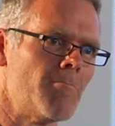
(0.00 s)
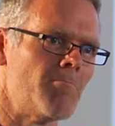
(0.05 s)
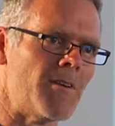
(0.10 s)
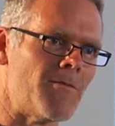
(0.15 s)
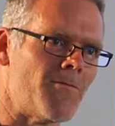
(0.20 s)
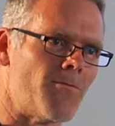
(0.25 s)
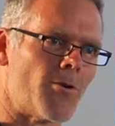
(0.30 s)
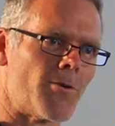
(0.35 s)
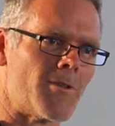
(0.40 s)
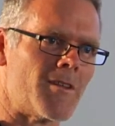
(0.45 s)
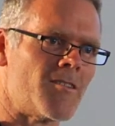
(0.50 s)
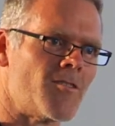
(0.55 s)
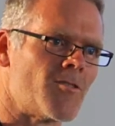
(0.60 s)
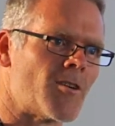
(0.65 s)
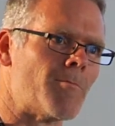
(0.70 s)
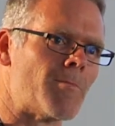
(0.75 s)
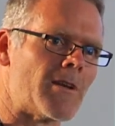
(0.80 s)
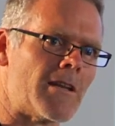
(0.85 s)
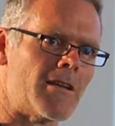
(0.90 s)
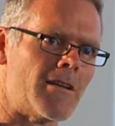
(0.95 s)
before this is
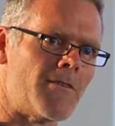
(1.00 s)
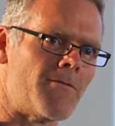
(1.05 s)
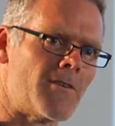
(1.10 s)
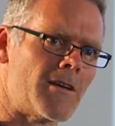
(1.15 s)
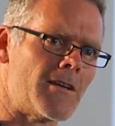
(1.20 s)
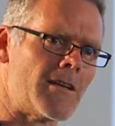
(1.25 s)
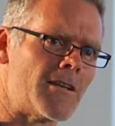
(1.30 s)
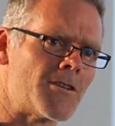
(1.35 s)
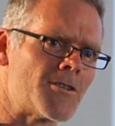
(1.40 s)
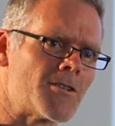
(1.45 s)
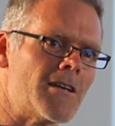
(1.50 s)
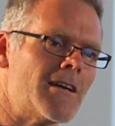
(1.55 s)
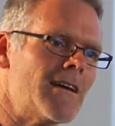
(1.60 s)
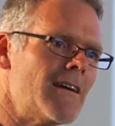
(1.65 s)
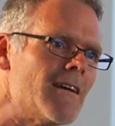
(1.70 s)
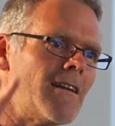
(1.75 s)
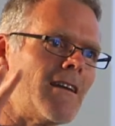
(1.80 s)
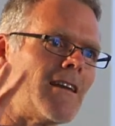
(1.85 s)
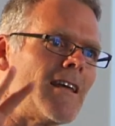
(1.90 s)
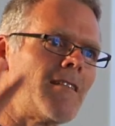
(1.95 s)
completely finished.
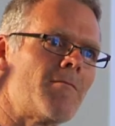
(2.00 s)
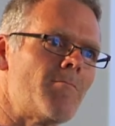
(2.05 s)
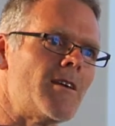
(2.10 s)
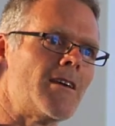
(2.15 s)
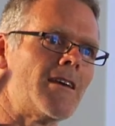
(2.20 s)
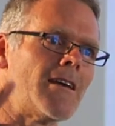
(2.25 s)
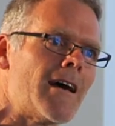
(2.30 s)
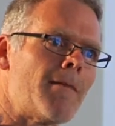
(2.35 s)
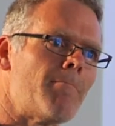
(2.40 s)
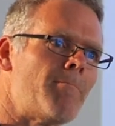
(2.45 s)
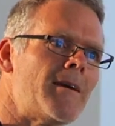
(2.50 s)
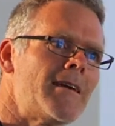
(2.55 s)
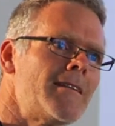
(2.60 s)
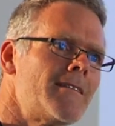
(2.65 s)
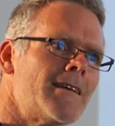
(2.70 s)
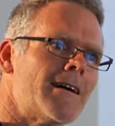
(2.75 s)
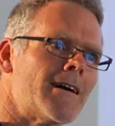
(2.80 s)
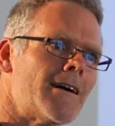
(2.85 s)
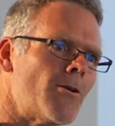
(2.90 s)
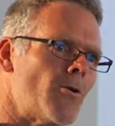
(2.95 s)
Let me a
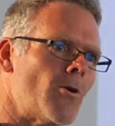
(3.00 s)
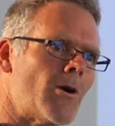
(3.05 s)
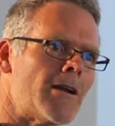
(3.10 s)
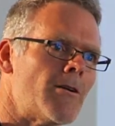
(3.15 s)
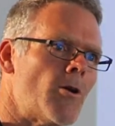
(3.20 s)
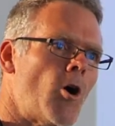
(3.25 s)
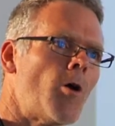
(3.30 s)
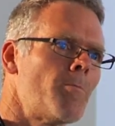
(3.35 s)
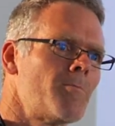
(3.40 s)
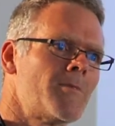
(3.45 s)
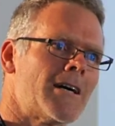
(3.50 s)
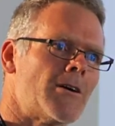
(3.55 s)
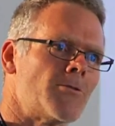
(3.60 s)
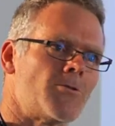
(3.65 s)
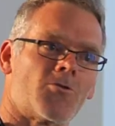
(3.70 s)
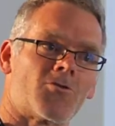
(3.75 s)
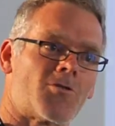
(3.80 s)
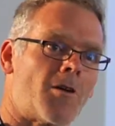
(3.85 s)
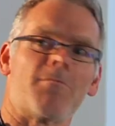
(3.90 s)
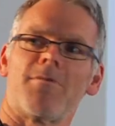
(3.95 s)
beta or an opt-out
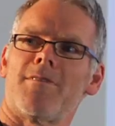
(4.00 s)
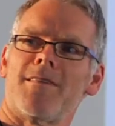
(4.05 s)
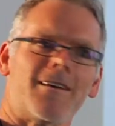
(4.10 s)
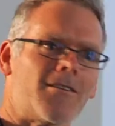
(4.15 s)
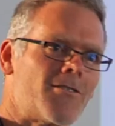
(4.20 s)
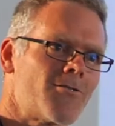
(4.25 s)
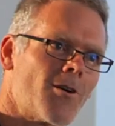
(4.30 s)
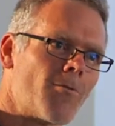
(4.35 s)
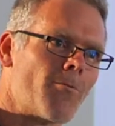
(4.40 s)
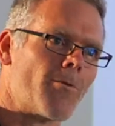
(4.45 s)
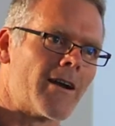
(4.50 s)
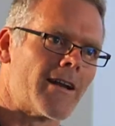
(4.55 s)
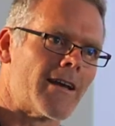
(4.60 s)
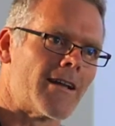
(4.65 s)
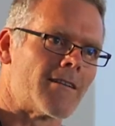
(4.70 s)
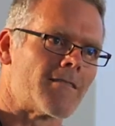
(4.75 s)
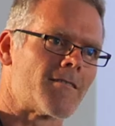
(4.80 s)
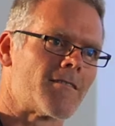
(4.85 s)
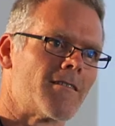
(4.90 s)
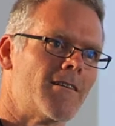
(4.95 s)
or something somewhere
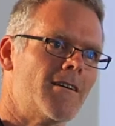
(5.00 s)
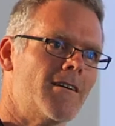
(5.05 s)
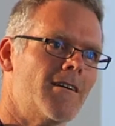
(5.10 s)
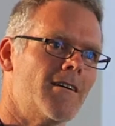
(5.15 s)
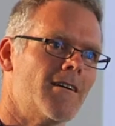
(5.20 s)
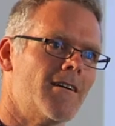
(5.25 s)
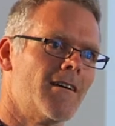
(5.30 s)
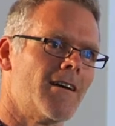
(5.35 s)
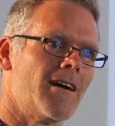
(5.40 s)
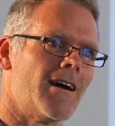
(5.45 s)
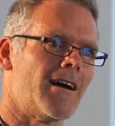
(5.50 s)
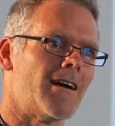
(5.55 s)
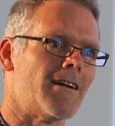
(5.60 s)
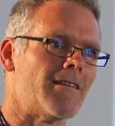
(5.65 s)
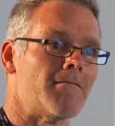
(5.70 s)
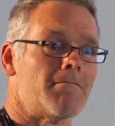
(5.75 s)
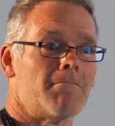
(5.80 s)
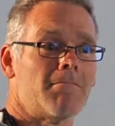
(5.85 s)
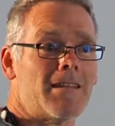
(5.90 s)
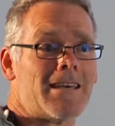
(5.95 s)
else.
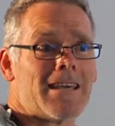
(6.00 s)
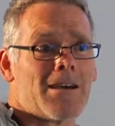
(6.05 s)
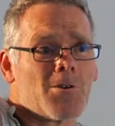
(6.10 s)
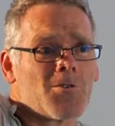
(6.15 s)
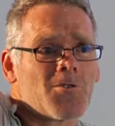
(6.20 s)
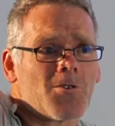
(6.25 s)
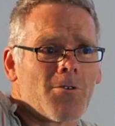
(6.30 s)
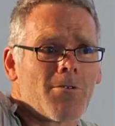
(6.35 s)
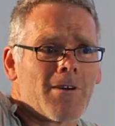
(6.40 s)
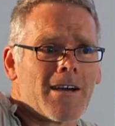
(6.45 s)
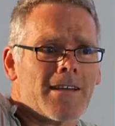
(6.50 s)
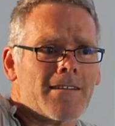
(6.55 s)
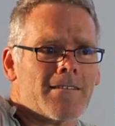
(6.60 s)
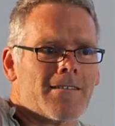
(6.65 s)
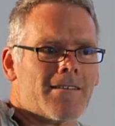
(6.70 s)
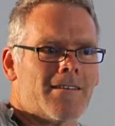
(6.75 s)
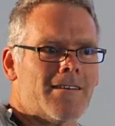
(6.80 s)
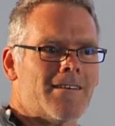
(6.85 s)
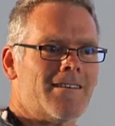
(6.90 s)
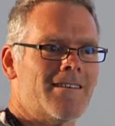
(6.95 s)
And they are also right.
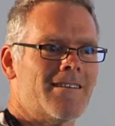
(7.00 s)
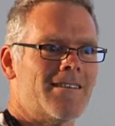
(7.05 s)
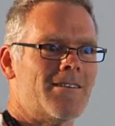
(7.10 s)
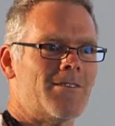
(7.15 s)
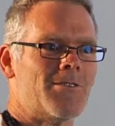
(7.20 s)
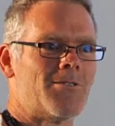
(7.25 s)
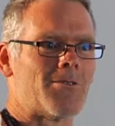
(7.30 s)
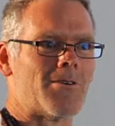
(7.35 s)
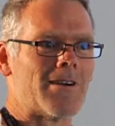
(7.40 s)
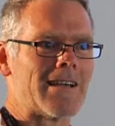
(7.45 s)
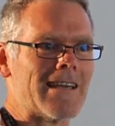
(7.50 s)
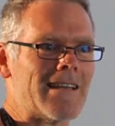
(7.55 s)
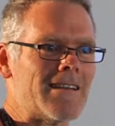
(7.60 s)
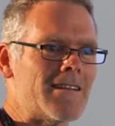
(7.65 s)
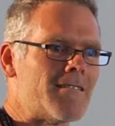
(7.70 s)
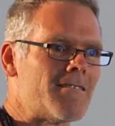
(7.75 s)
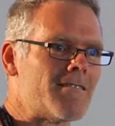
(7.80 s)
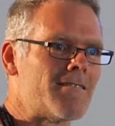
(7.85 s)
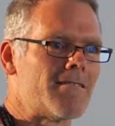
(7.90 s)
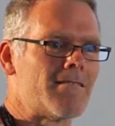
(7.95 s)
So again,
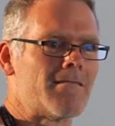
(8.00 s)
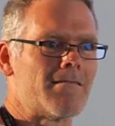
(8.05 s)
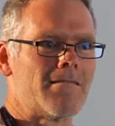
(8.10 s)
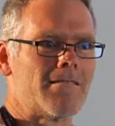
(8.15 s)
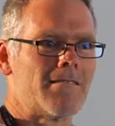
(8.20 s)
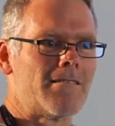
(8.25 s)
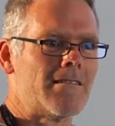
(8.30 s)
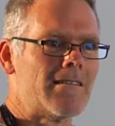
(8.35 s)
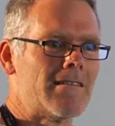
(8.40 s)
it's,